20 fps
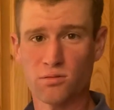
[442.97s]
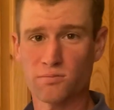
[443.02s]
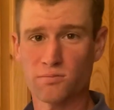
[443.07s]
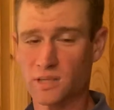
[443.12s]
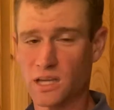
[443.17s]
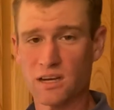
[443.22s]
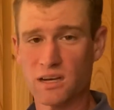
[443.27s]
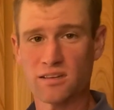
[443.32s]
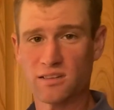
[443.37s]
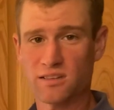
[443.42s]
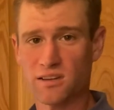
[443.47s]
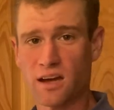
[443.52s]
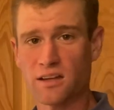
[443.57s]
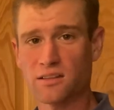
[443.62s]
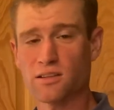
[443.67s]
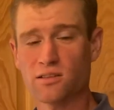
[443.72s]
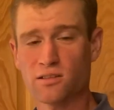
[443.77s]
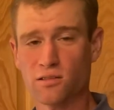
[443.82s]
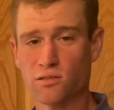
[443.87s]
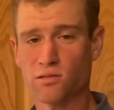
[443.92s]
get inside
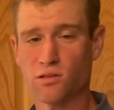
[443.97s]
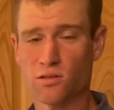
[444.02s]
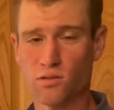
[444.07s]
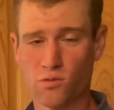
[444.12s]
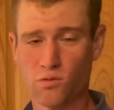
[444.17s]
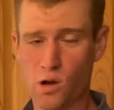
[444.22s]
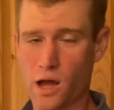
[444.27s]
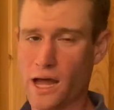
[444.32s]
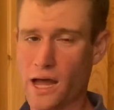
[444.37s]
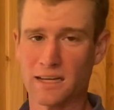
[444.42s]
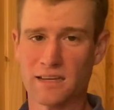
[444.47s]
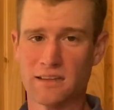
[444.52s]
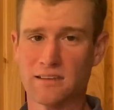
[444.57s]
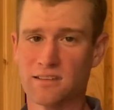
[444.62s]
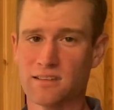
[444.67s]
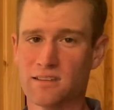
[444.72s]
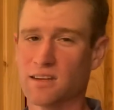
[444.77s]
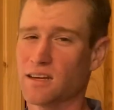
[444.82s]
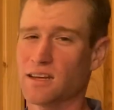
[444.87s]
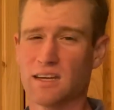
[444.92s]
the circle of wagons,
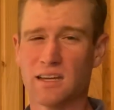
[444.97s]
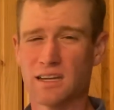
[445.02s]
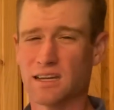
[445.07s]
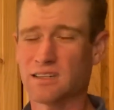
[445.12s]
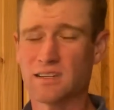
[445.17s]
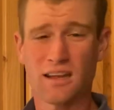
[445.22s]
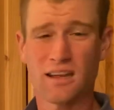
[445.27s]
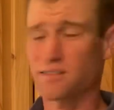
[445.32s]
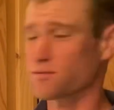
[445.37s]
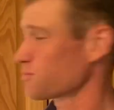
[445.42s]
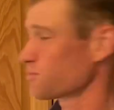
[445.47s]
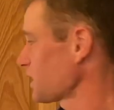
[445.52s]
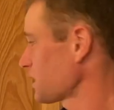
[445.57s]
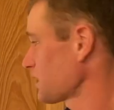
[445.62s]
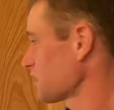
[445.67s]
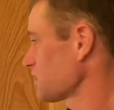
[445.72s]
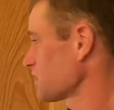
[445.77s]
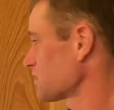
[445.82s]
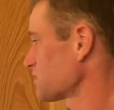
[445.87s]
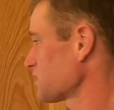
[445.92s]
it doesn't make
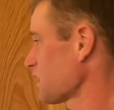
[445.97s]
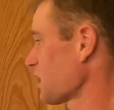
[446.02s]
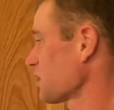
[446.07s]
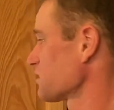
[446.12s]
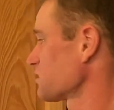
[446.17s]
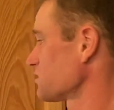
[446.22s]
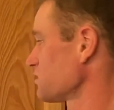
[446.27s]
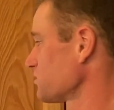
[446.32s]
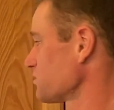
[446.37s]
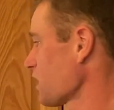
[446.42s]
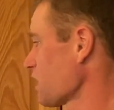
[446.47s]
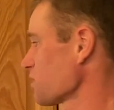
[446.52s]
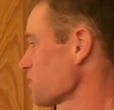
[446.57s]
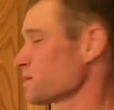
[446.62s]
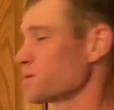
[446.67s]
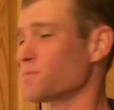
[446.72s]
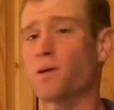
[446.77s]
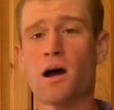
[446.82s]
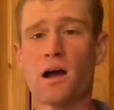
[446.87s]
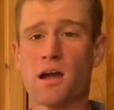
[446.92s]
any sense. You've got to
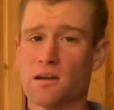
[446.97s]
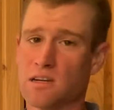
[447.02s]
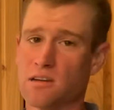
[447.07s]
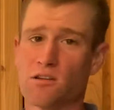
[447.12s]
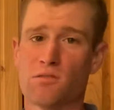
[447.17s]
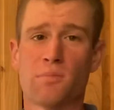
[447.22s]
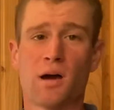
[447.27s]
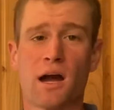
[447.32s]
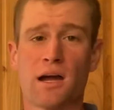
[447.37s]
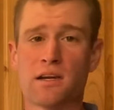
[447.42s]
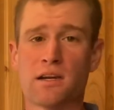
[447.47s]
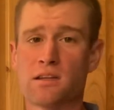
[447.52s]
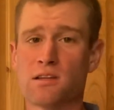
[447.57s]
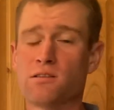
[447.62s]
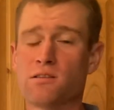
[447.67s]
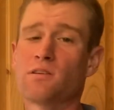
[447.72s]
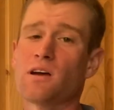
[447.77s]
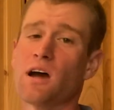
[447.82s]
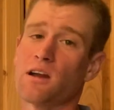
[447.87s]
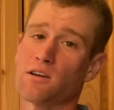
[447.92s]
be pioneer-minded.
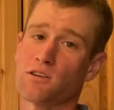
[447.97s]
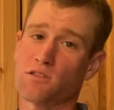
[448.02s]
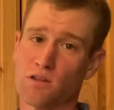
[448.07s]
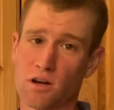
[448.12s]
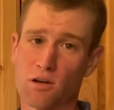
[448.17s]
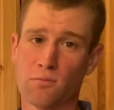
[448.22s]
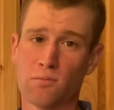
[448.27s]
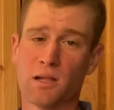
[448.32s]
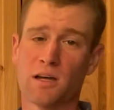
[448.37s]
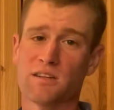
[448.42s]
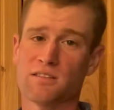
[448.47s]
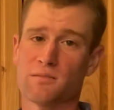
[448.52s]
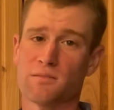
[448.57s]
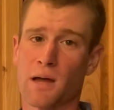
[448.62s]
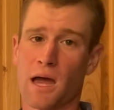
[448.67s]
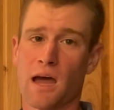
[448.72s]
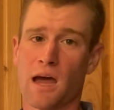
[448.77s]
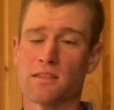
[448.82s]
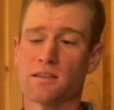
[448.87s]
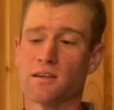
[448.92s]
You've got to trailblaze a
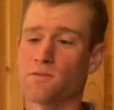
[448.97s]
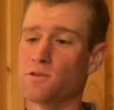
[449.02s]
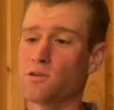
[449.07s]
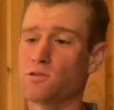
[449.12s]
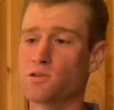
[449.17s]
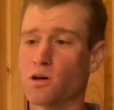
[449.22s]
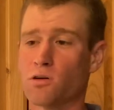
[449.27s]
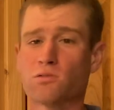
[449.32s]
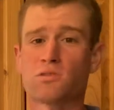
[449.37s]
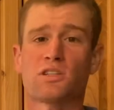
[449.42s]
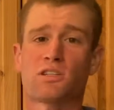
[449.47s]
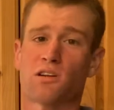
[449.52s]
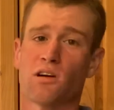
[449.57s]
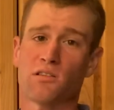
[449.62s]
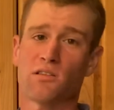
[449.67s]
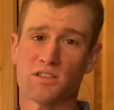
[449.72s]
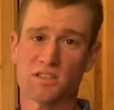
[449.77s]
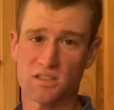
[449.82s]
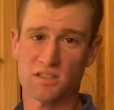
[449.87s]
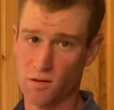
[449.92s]
path. If you don't
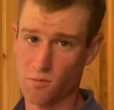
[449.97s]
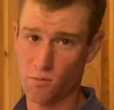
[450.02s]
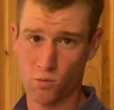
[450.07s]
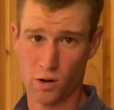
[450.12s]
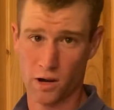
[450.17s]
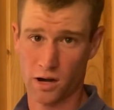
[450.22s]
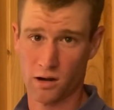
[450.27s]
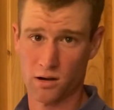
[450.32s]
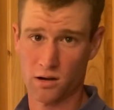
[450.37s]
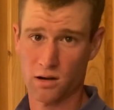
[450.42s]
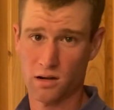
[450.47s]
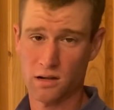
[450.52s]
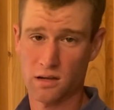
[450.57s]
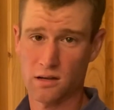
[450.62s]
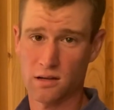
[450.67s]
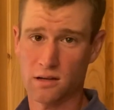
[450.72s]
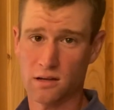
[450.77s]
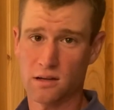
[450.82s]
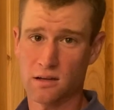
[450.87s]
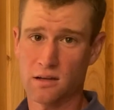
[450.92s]
start somewhere
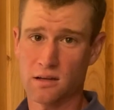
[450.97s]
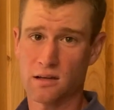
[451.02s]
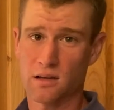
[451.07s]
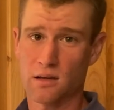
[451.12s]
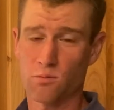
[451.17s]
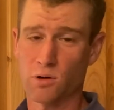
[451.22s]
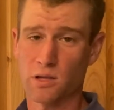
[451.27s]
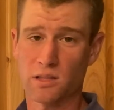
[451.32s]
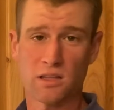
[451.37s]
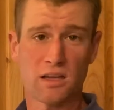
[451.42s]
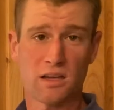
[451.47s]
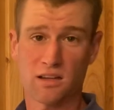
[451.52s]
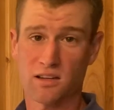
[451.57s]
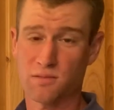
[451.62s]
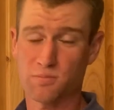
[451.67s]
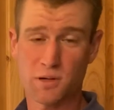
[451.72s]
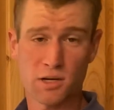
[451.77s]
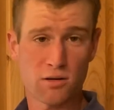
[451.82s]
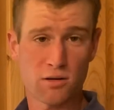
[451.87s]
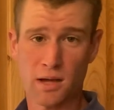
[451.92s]
with
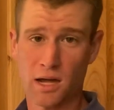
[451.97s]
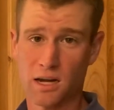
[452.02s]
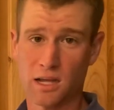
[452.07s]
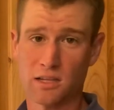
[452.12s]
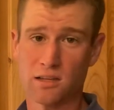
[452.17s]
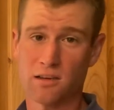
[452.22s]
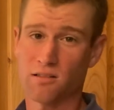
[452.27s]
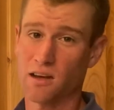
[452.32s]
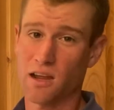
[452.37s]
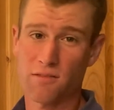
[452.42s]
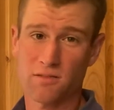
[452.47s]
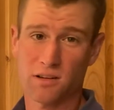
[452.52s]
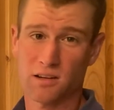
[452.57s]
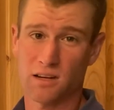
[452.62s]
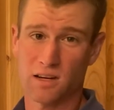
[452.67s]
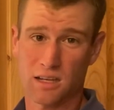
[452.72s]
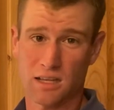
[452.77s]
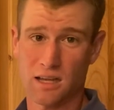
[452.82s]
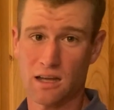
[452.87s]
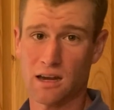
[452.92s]
experimenting, you're never
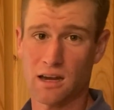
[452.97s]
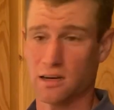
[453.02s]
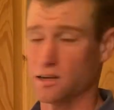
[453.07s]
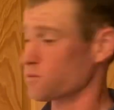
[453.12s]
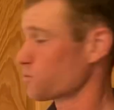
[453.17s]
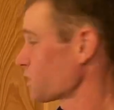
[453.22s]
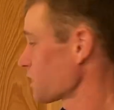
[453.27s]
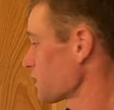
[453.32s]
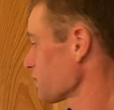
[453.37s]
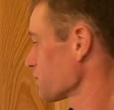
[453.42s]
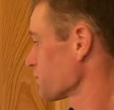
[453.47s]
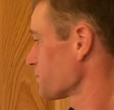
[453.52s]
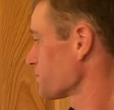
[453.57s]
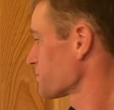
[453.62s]
going to get anywhere.